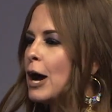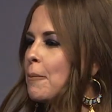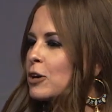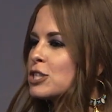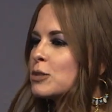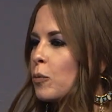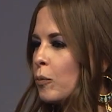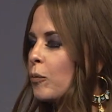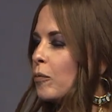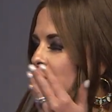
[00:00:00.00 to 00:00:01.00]
which is
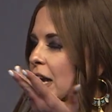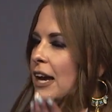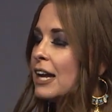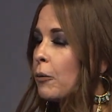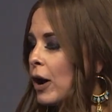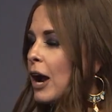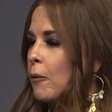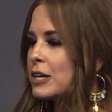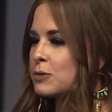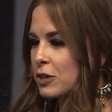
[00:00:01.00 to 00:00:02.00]
where I
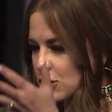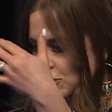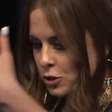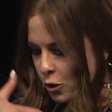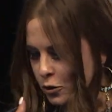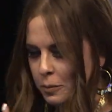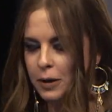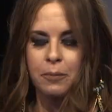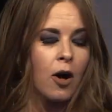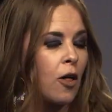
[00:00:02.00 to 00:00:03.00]
was when she was curled up
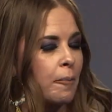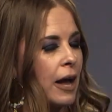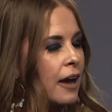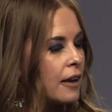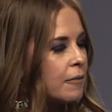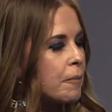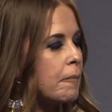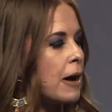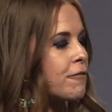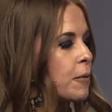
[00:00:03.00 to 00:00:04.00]
in a ball on
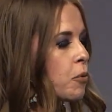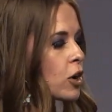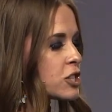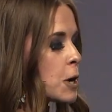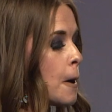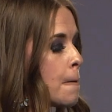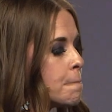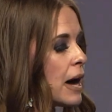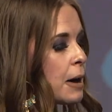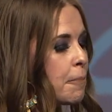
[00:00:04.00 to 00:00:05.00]
my front porch.
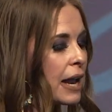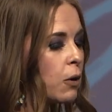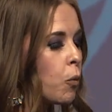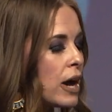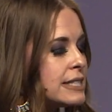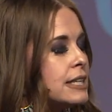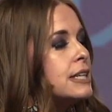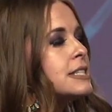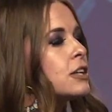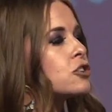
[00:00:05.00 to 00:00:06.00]
But it wasn't
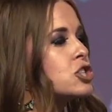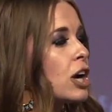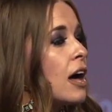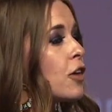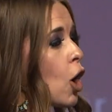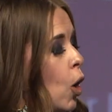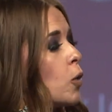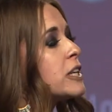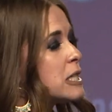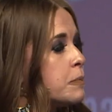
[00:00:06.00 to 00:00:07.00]
until she got the
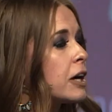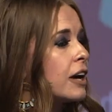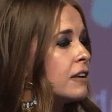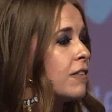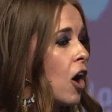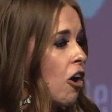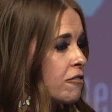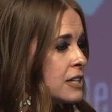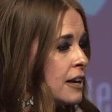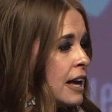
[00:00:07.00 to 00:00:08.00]
Holy Spirit
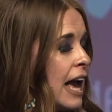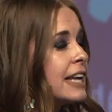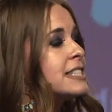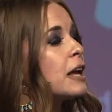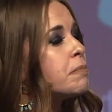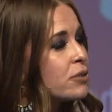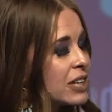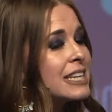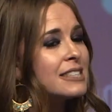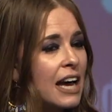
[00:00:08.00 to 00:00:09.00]
involved and said,
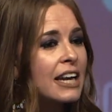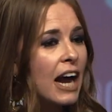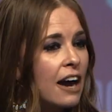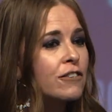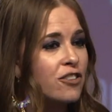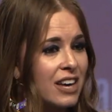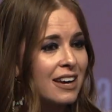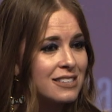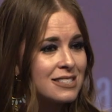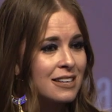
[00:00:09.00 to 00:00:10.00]
please uncover
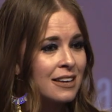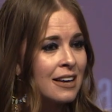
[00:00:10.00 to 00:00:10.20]
this,